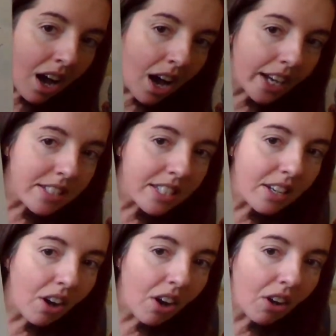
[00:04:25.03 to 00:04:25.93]
I
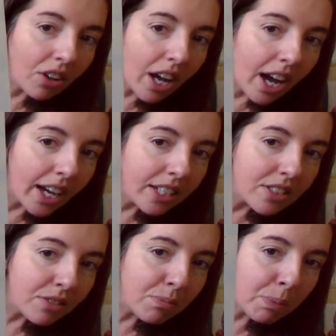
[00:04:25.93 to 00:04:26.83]
see all
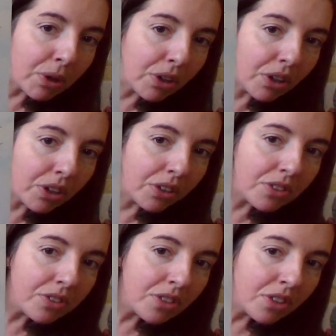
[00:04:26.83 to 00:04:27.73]
kinds of
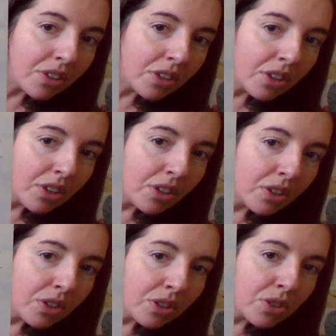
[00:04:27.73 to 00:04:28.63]
birds.
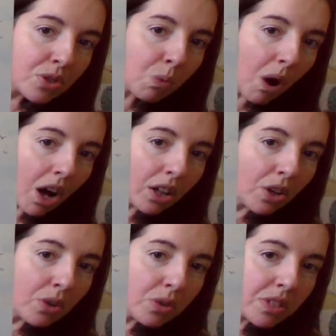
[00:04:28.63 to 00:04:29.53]

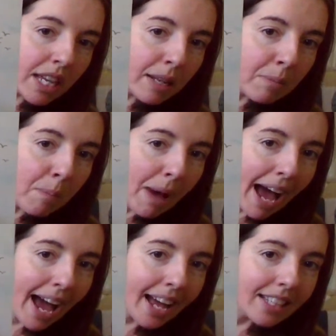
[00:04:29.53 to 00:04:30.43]
Swallows and
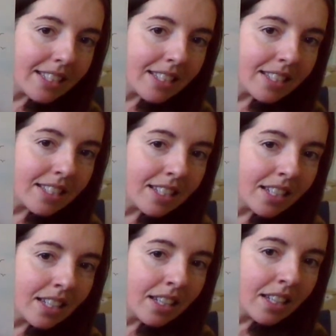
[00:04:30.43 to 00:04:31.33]
bats.
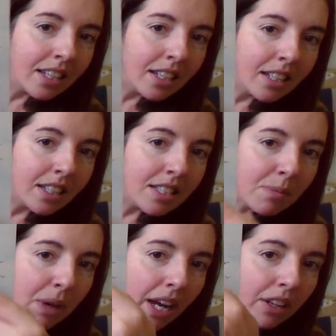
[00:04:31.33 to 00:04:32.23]

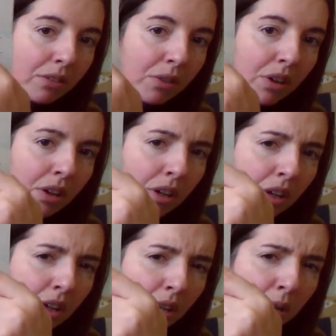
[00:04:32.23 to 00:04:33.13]
Some kind of
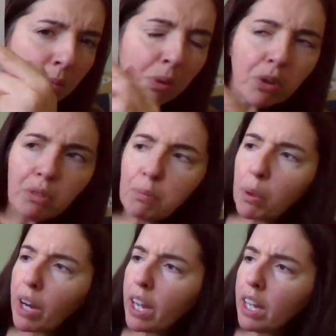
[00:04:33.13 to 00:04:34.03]
bird of
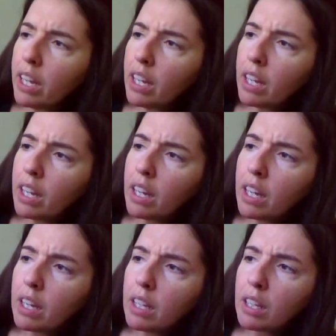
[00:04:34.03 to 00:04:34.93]
prey.
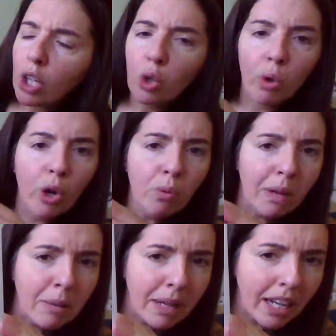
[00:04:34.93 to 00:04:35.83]
Crow,
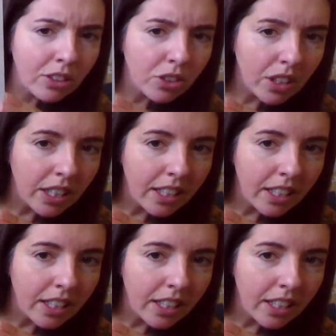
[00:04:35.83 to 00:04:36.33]
maybe, actually.